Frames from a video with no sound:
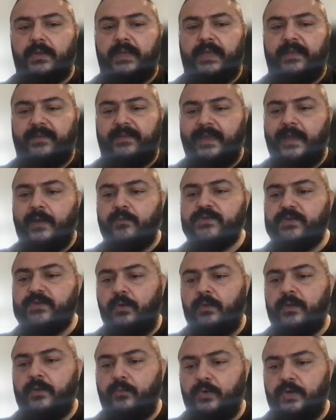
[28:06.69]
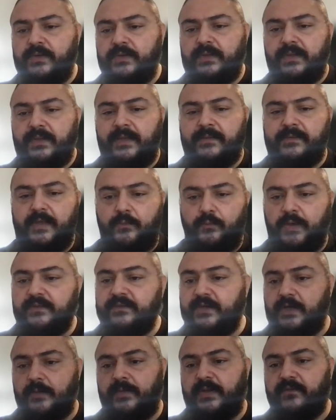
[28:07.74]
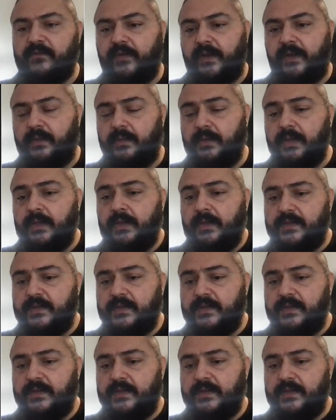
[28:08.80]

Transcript: and counts all the word in a 1 terabyte file?